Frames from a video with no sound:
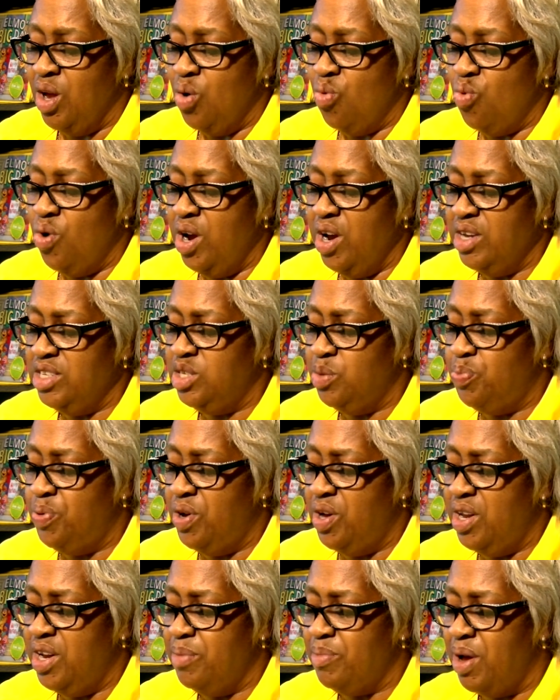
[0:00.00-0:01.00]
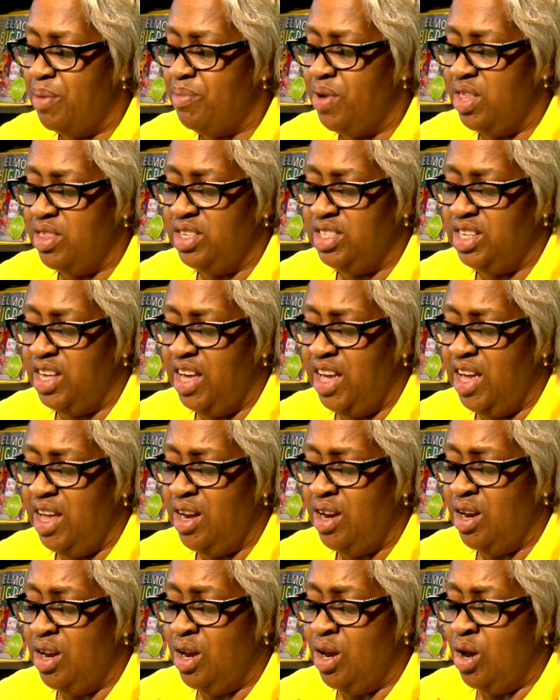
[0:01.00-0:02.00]
Where is the pudding, my mother
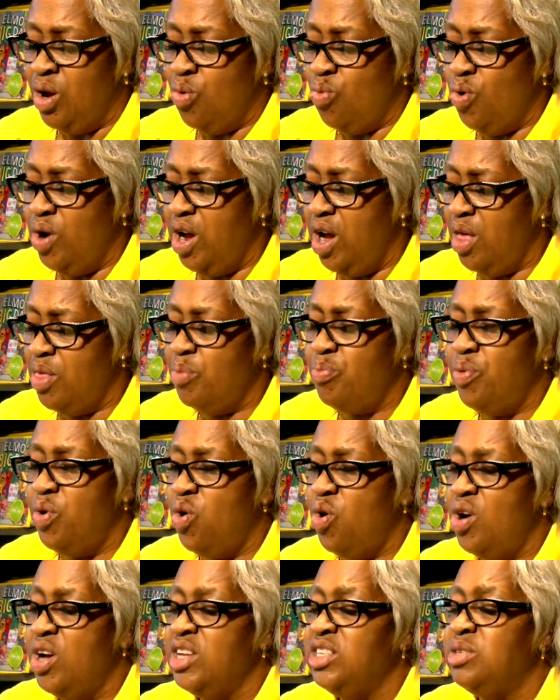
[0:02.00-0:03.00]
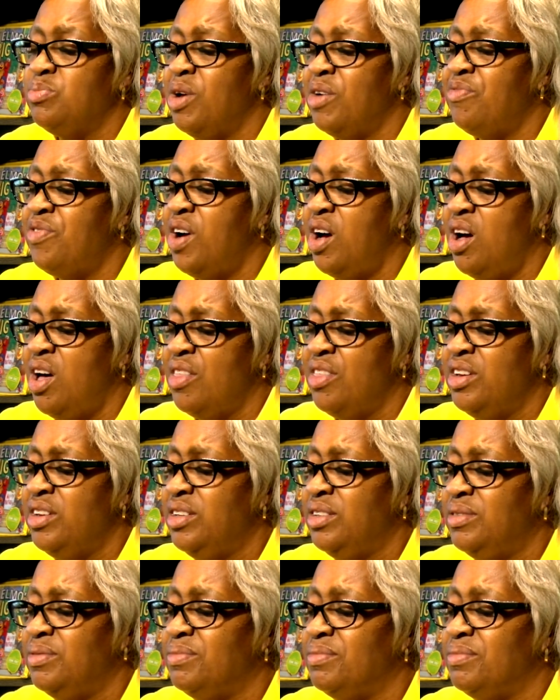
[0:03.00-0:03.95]
said. Where are the boys, my father?